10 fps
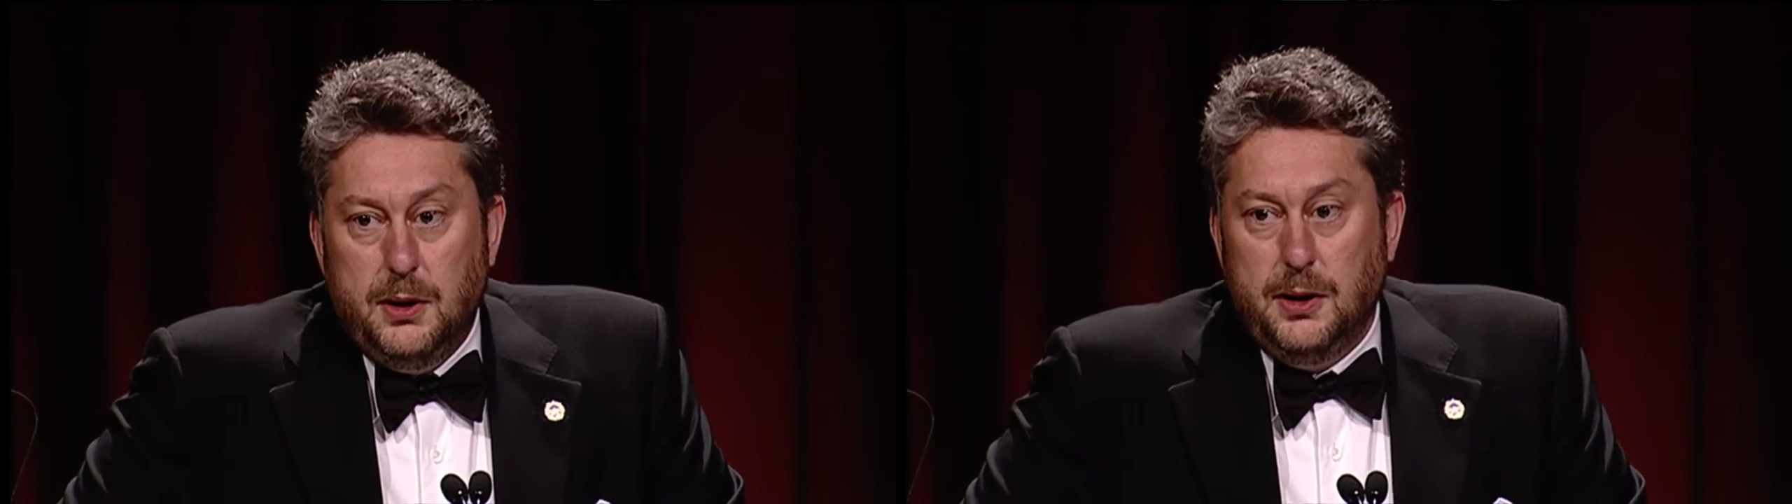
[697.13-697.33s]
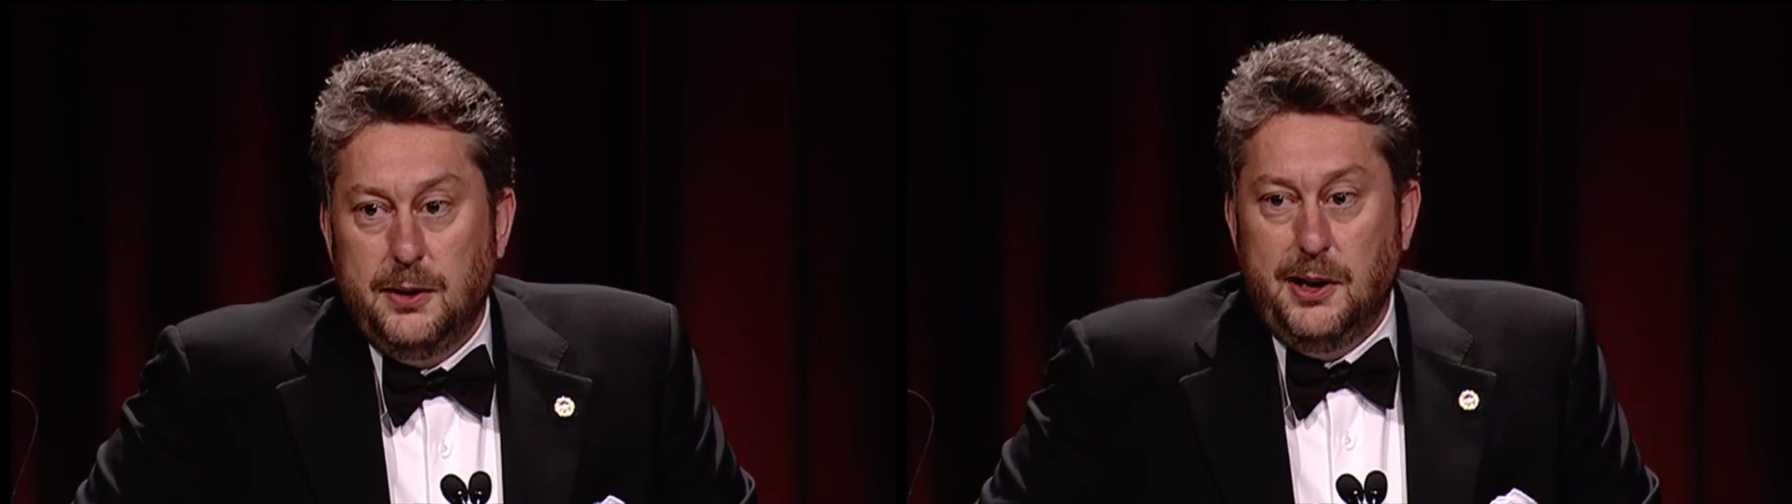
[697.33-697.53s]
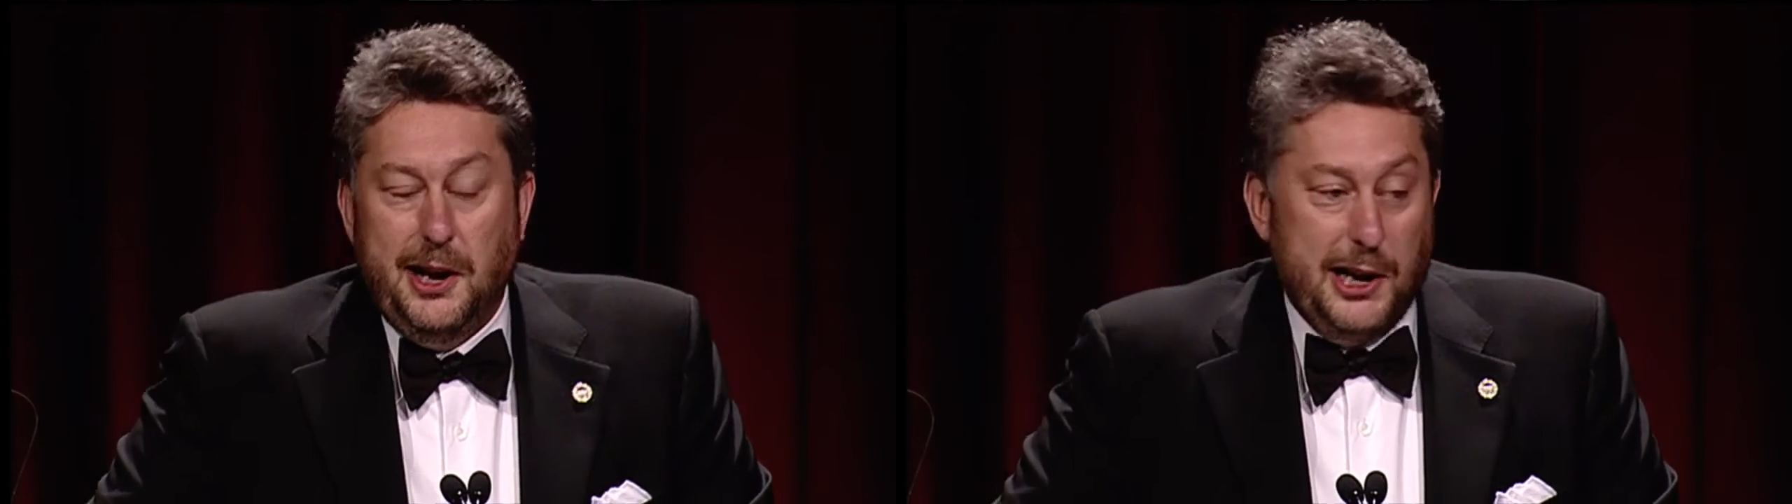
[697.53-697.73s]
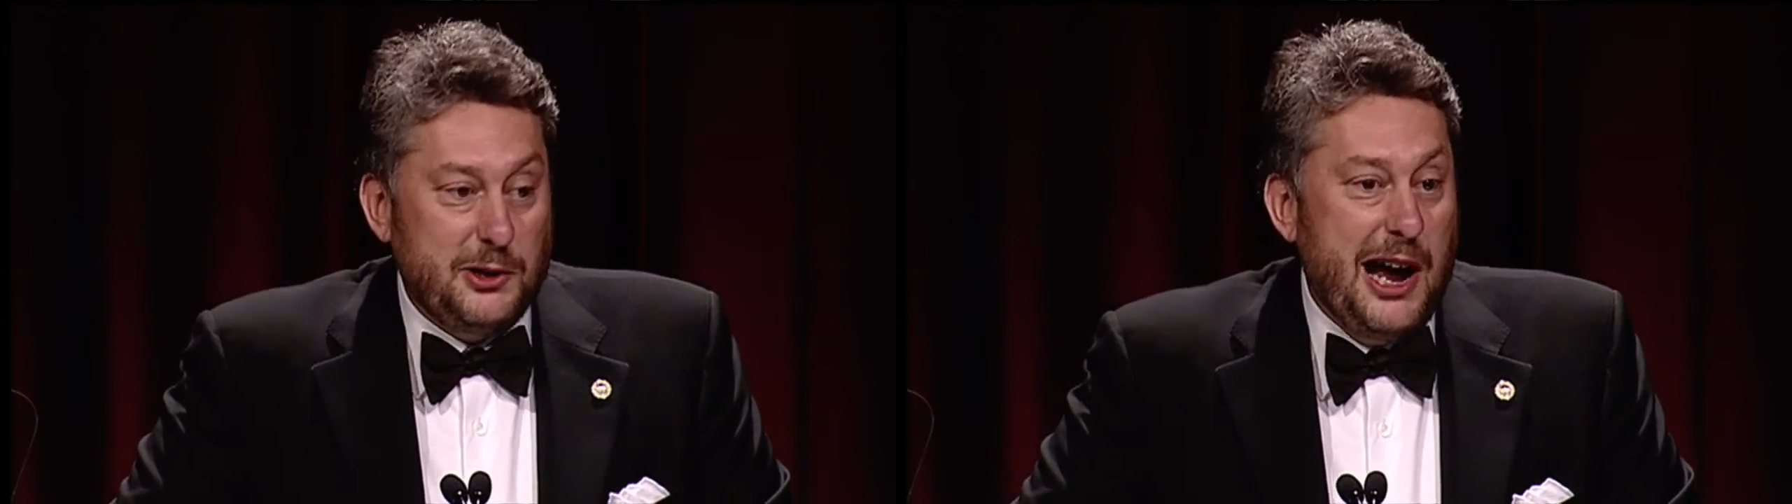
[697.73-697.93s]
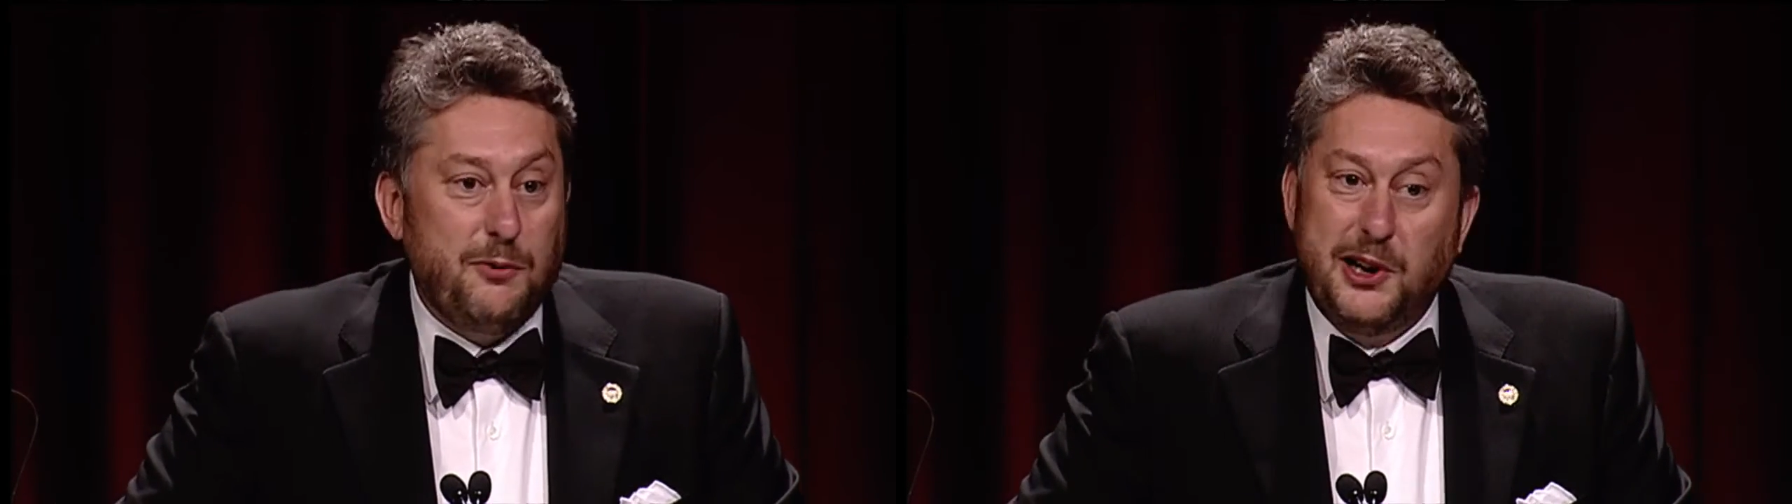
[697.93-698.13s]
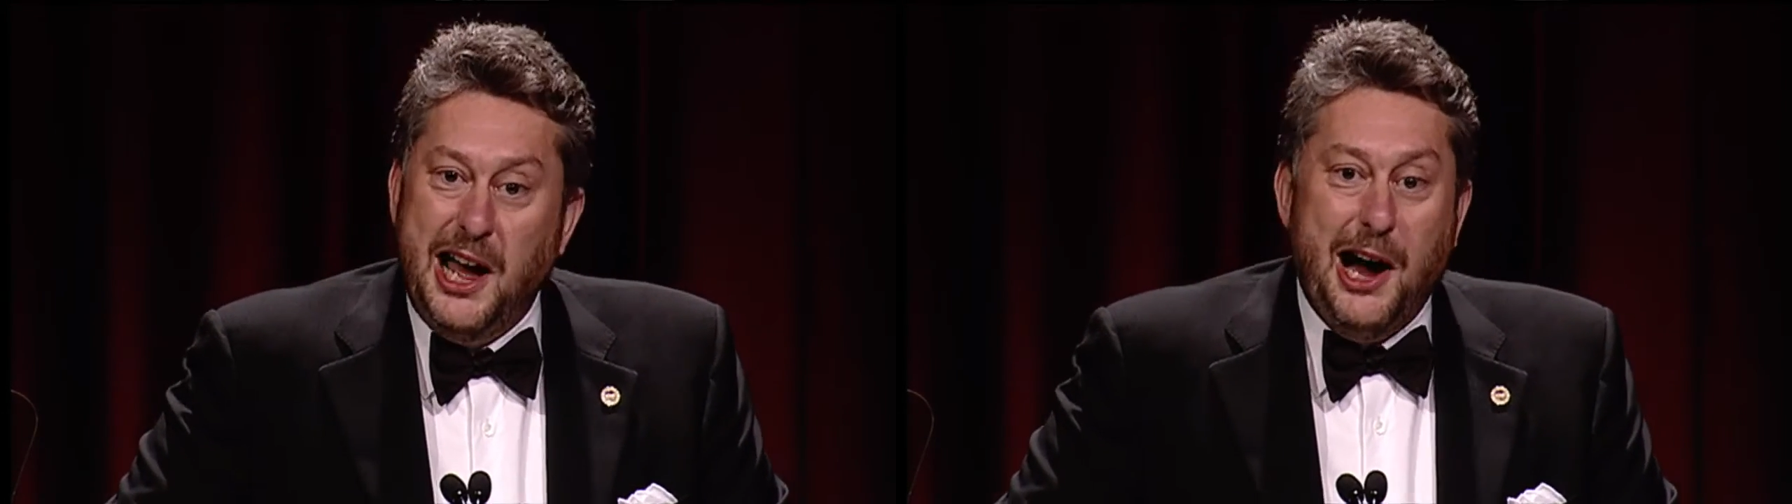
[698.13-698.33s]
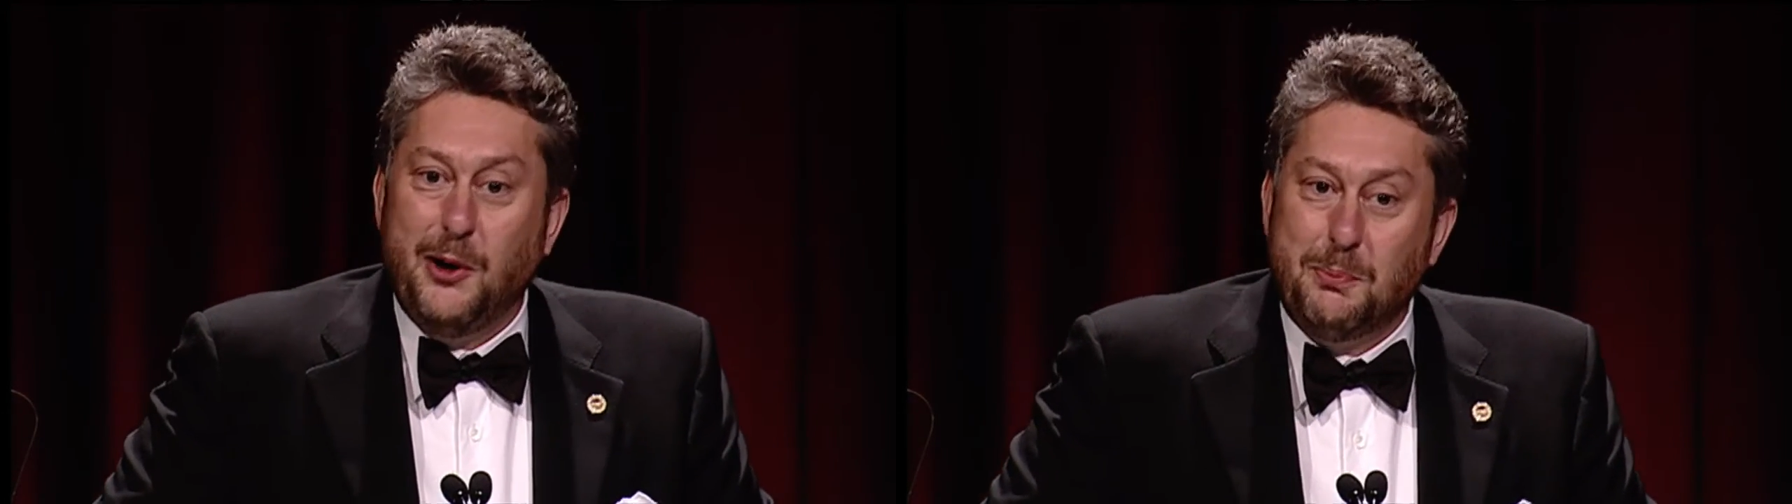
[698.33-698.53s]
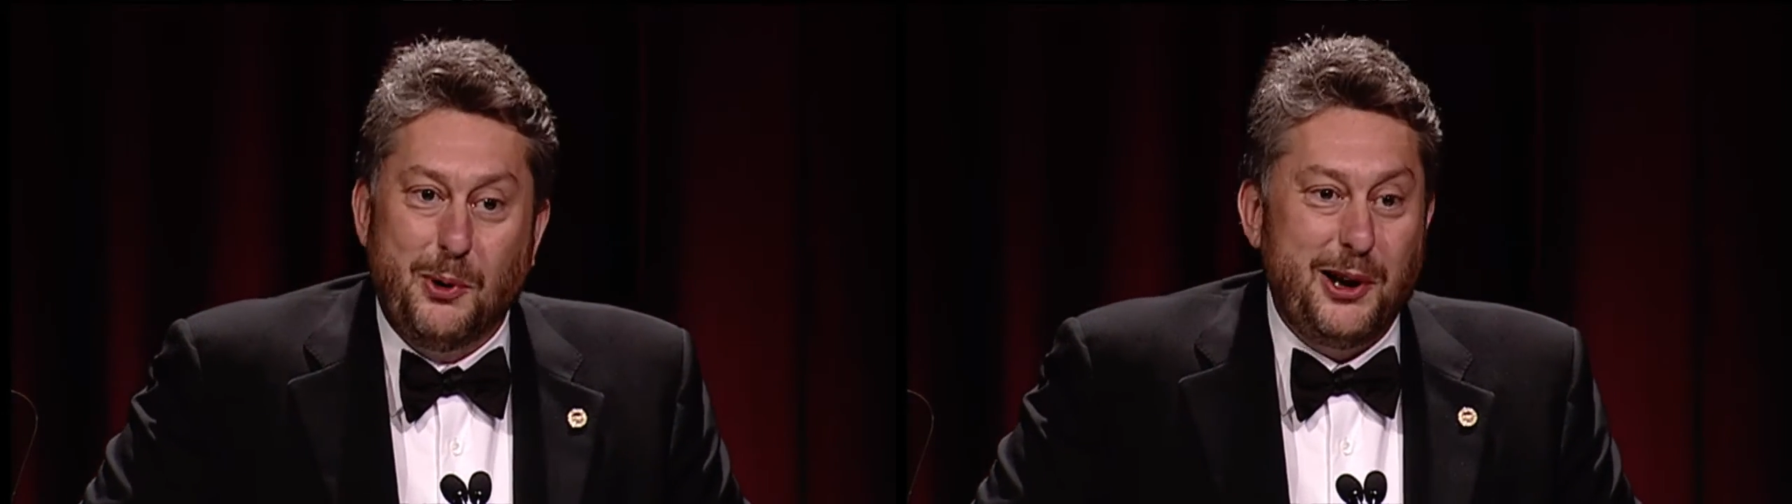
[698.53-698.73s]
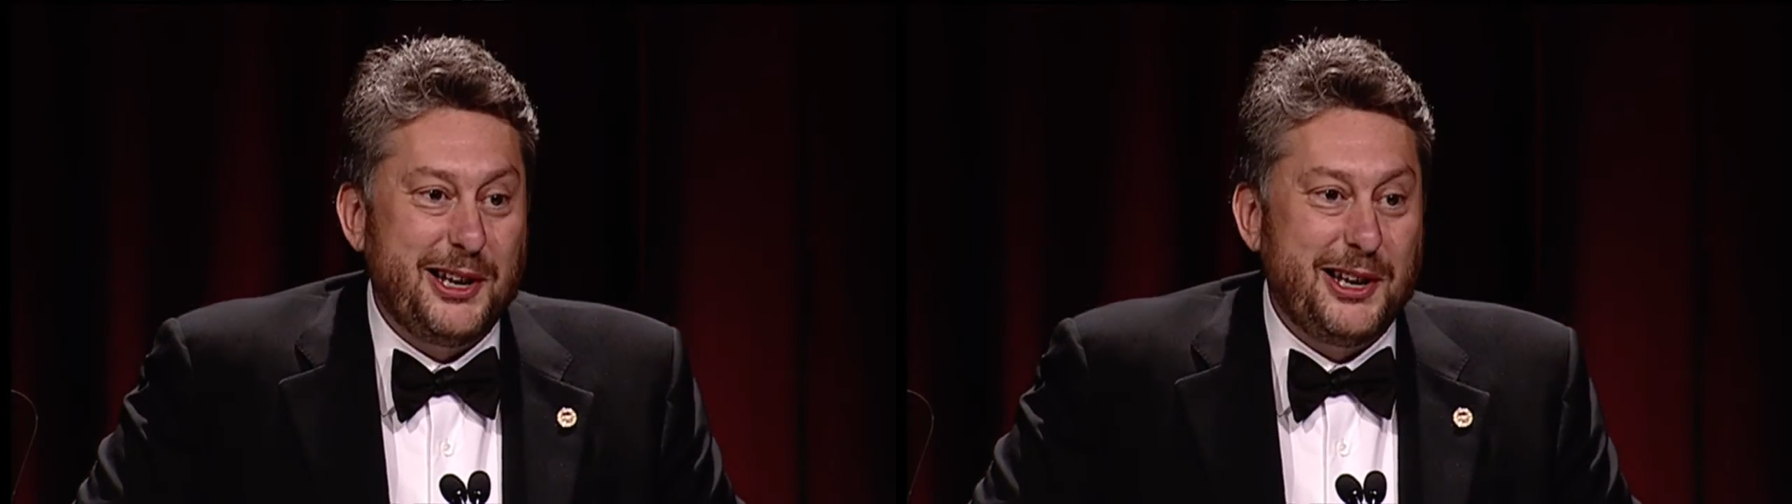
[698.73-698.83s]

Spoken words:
And I drive one now, and boy,